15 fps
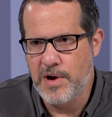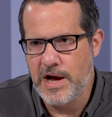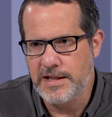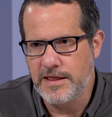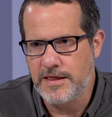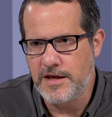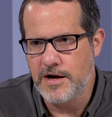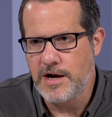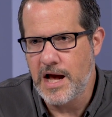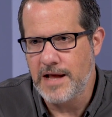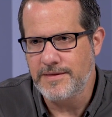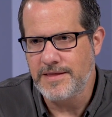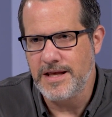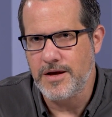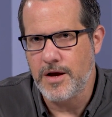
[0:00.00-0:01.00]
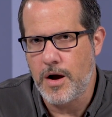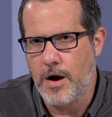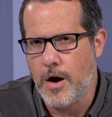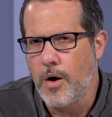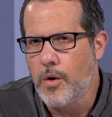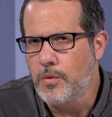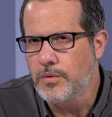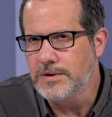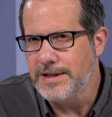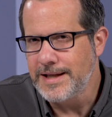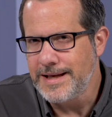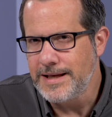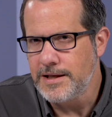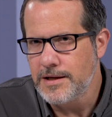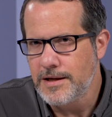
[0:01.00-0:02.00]
But they're not the
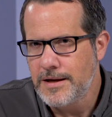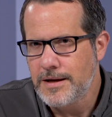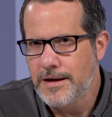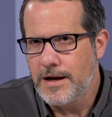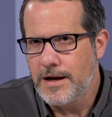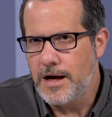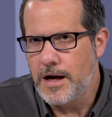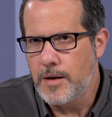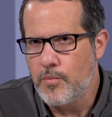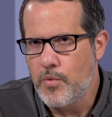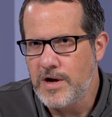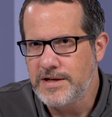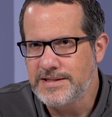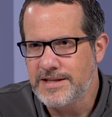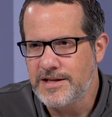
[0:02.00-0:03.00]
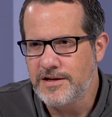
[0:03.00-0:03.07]
only um, ones.